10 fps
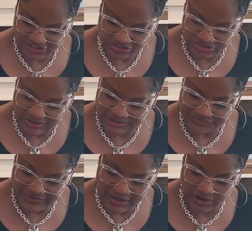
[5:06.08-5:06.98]
make sure you get the
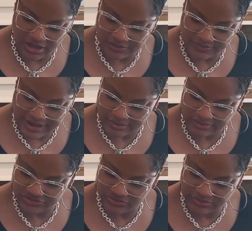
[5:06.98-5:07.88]
flour all around
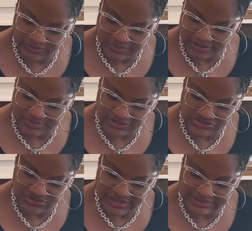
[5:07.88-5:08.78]
because you really wanna make
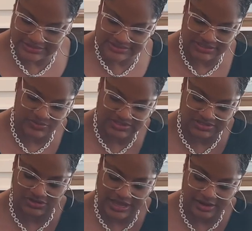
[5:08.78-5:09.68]
sure that this is what,
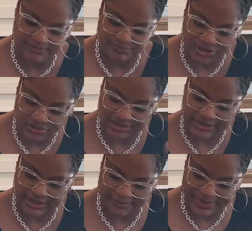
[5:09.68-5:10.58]
you're kind of
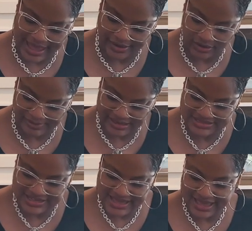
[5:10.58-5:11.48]
building a batter
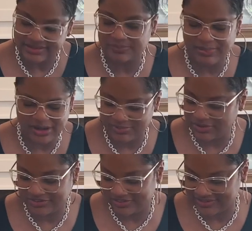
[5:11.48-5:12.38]
base. And the
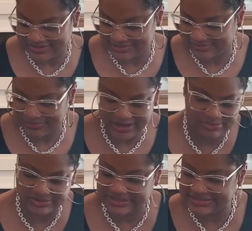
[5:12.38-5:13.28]
buttermilk just does,
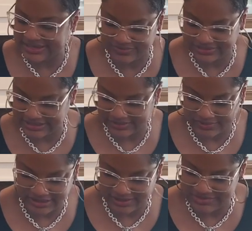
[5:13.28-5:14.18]
buttermilk is everything when
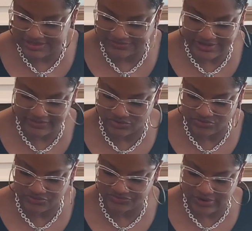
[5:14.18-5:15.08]
it comes to flavors
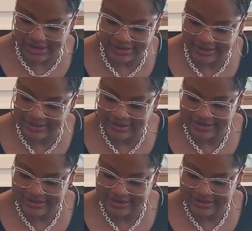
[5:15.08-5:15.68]
for frying.